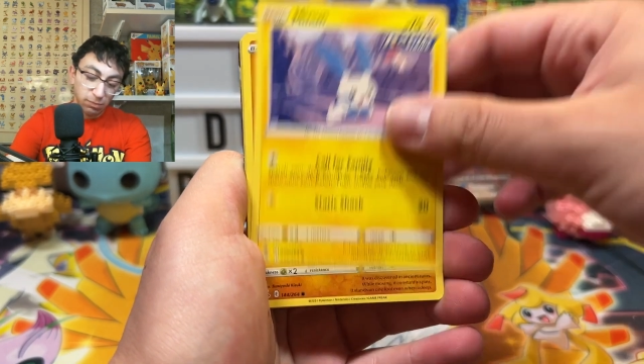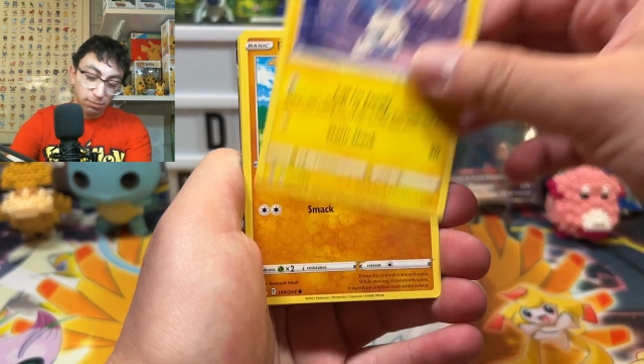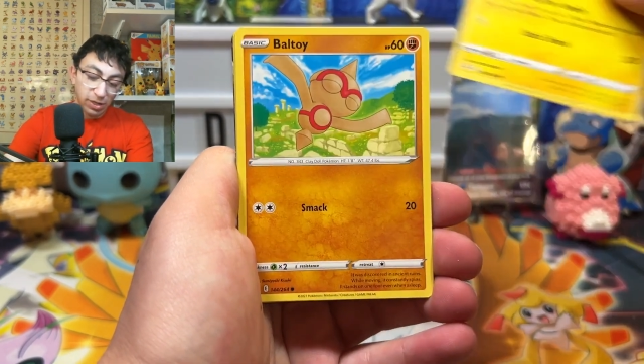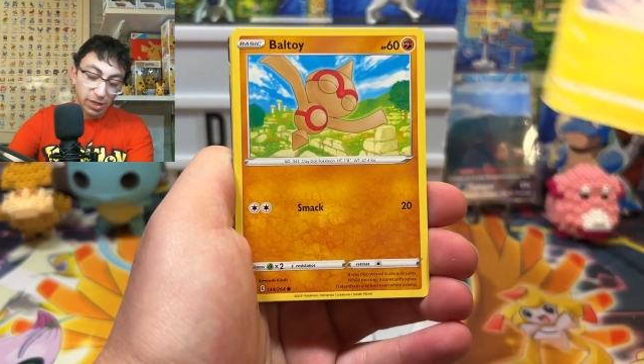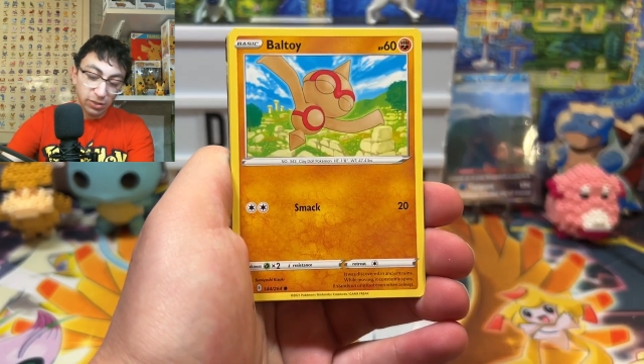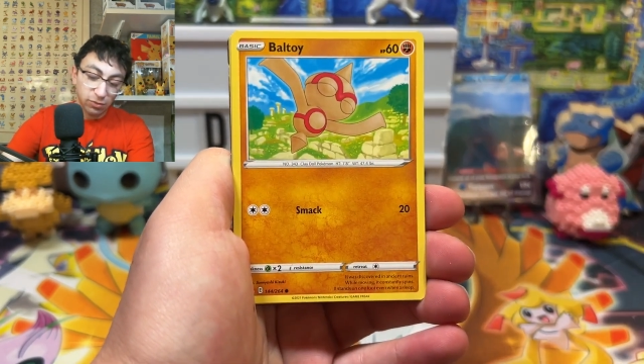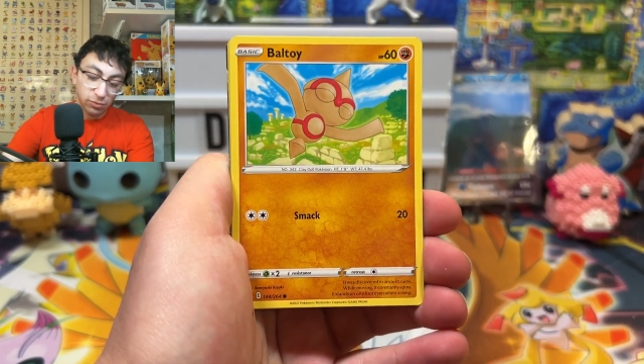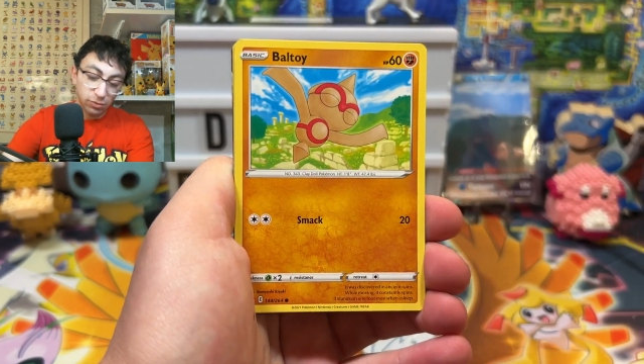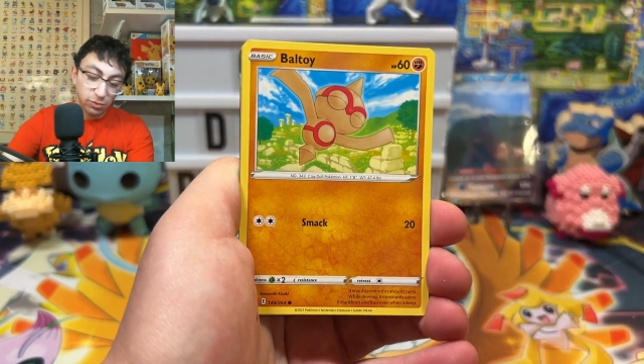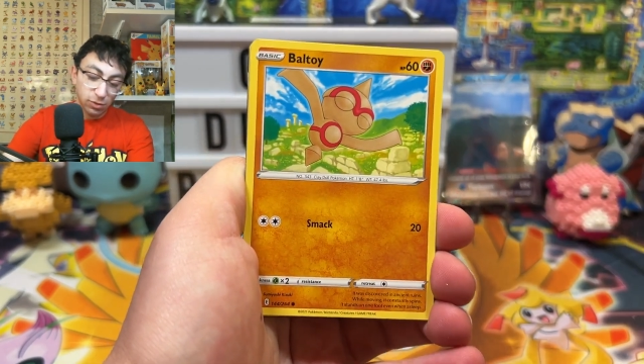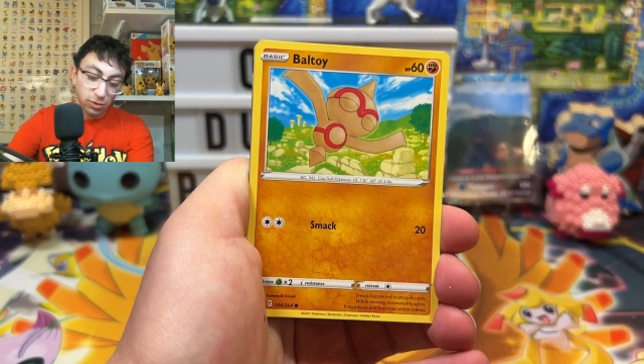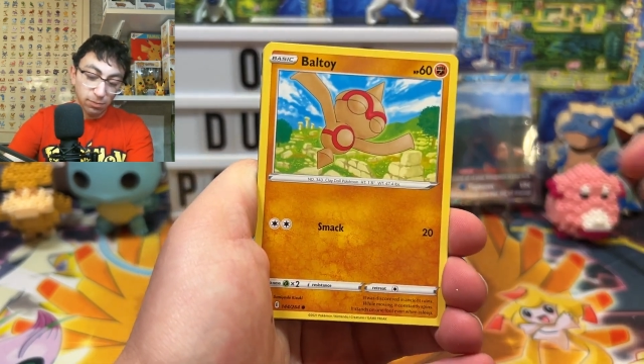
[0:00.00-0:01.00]
Minun,
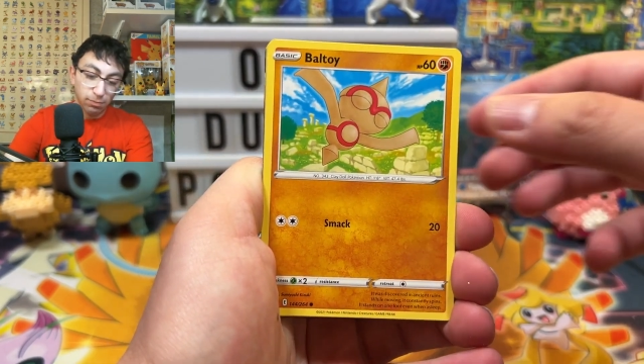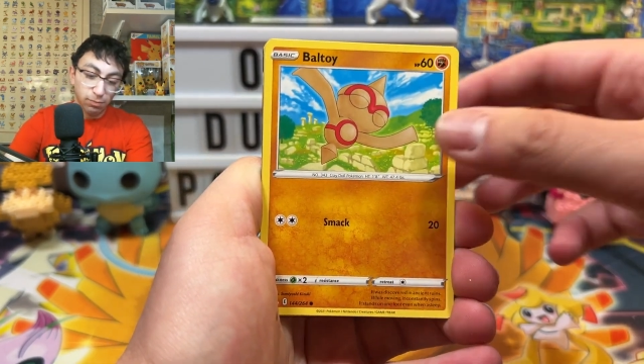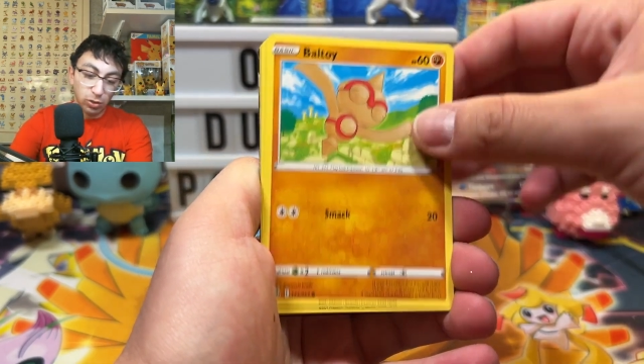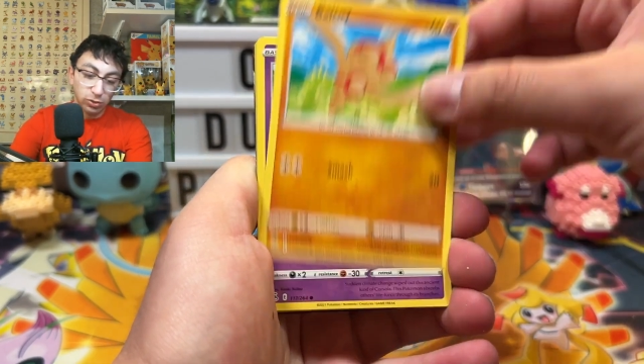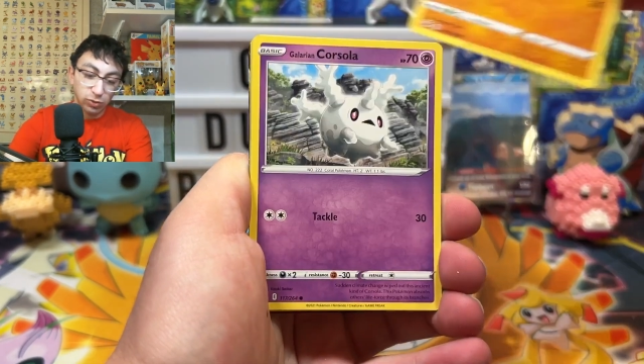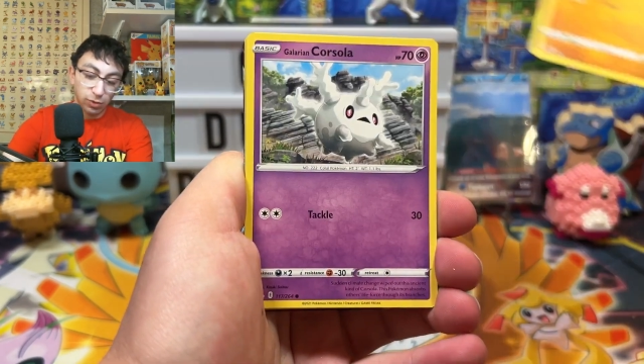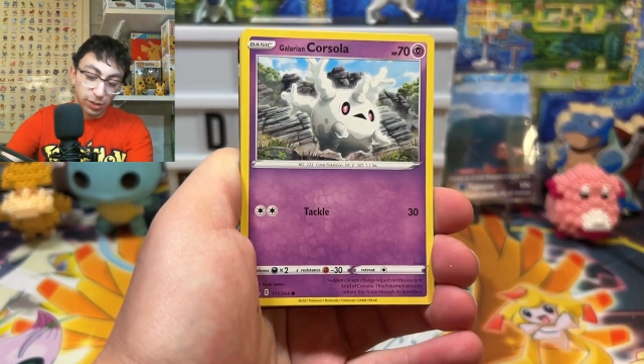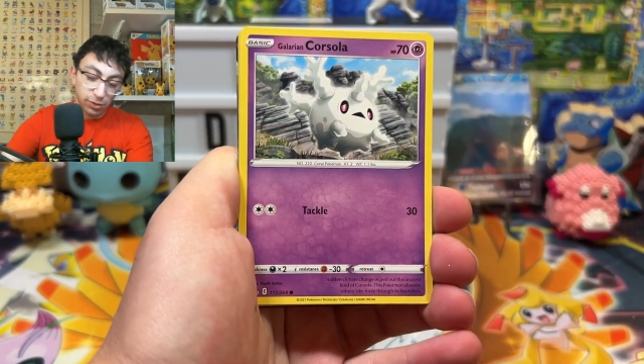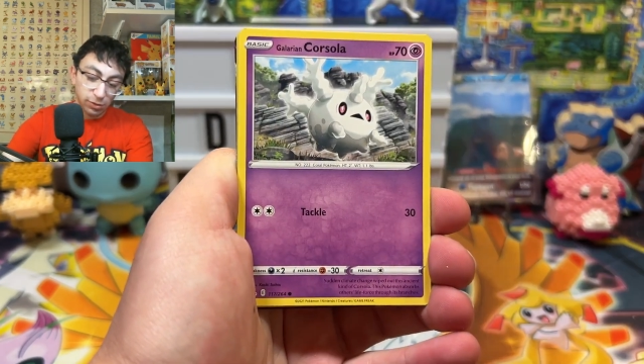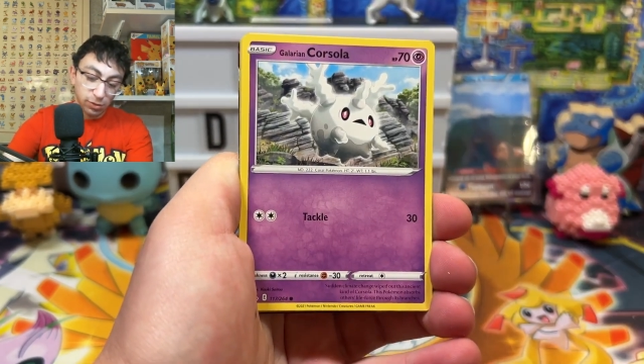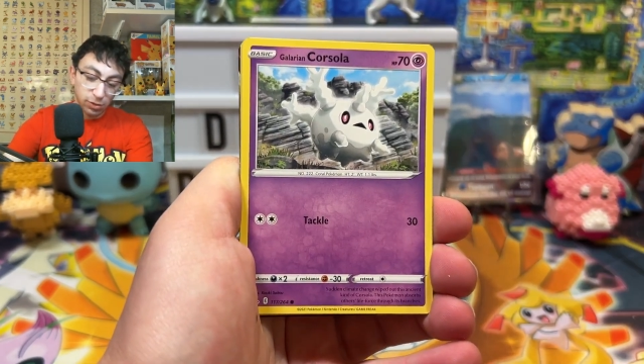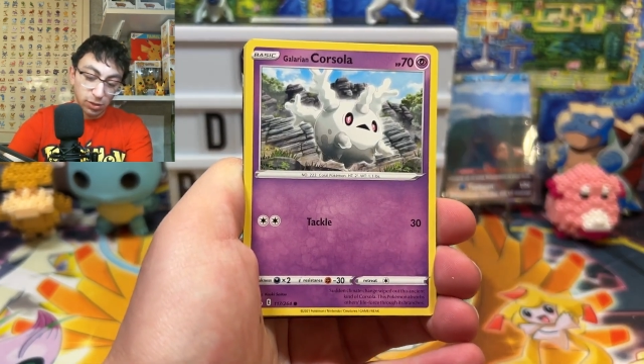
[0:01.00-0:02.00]

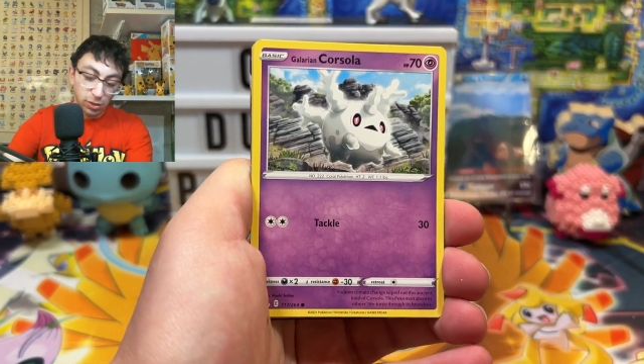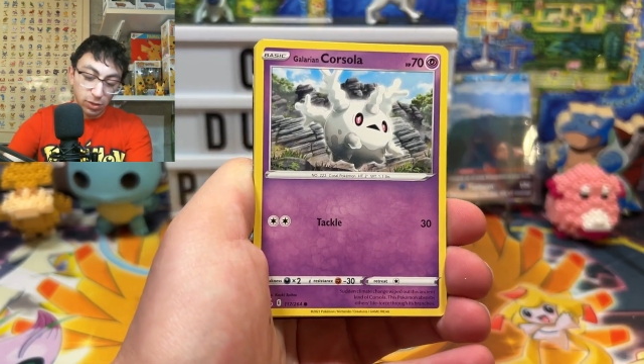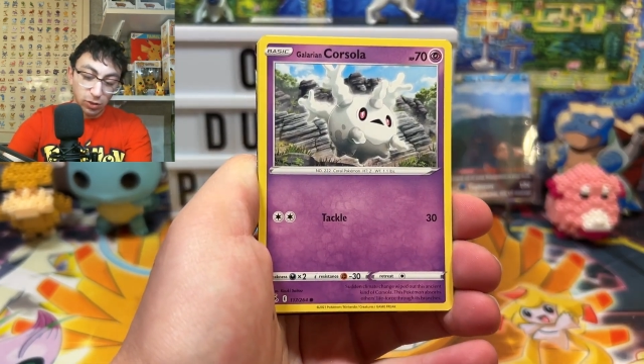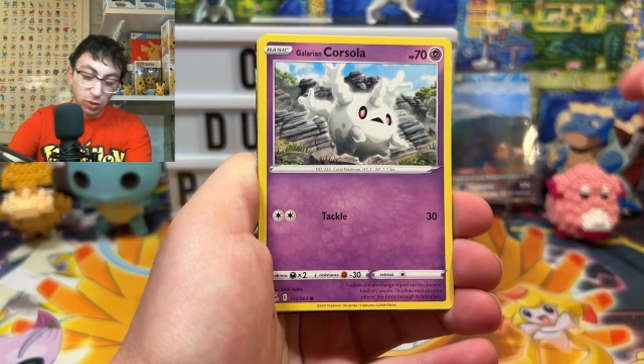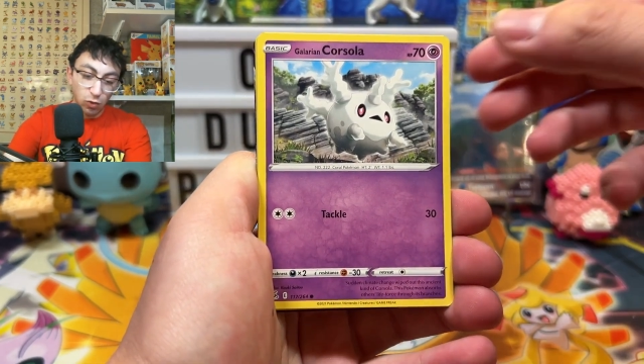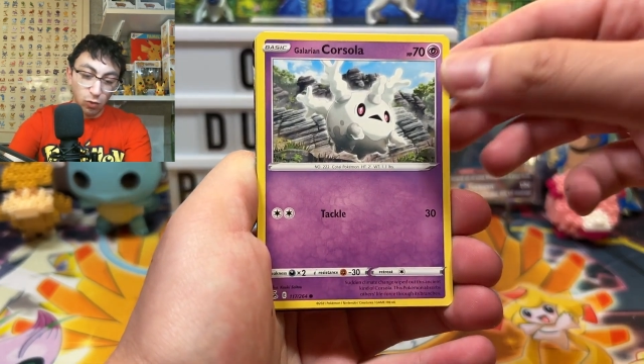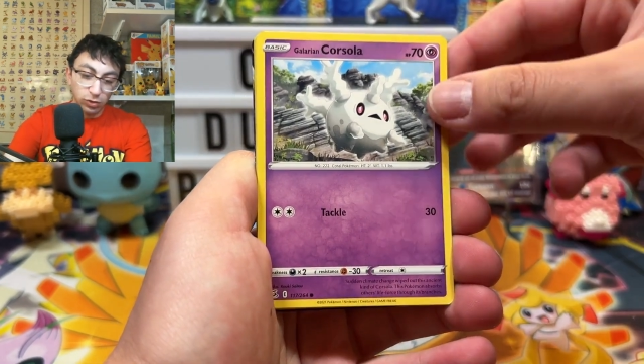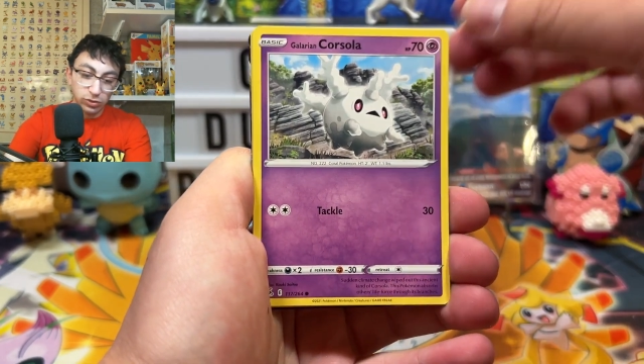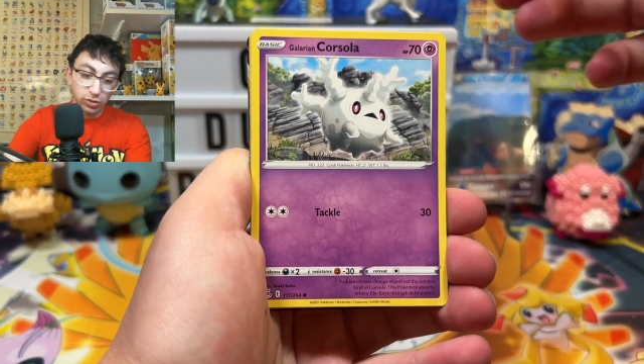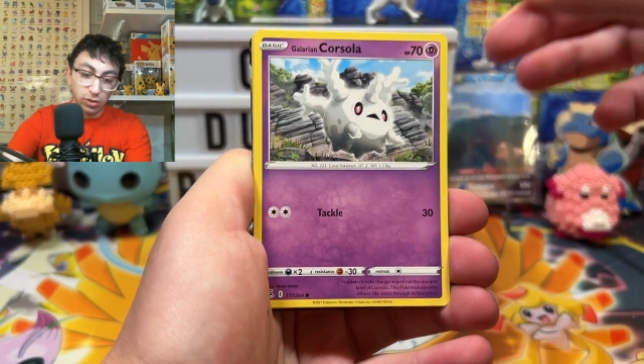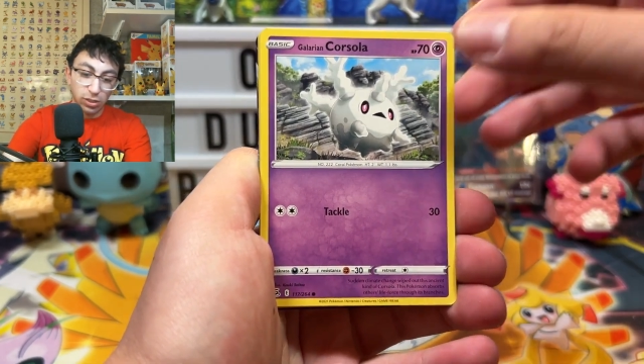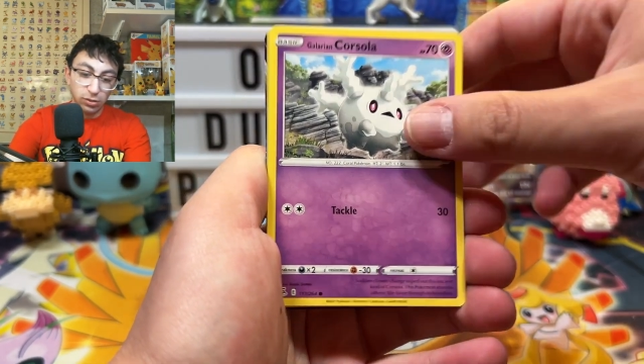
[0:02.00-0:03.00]
Baltoy,
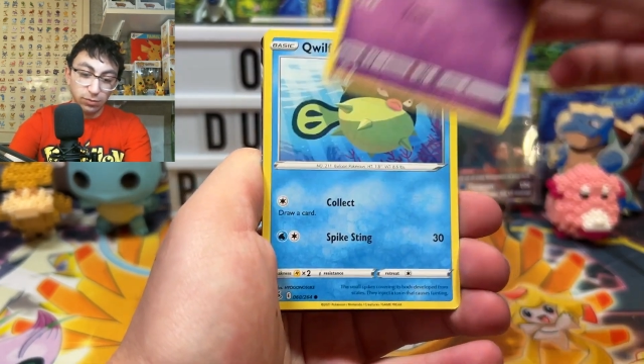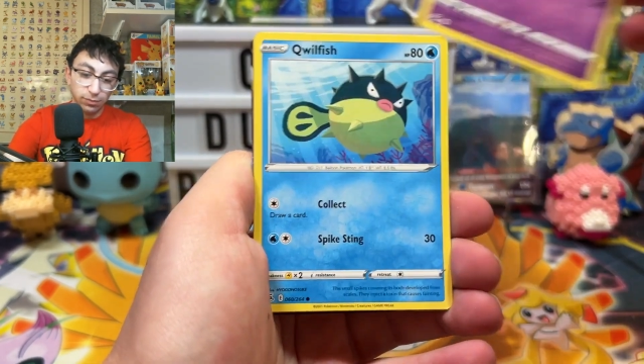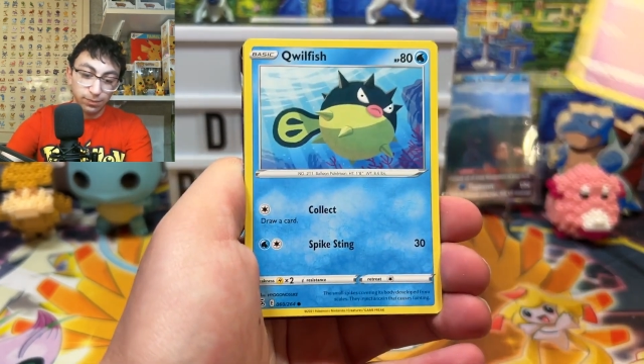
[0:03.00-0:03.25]
Corsola,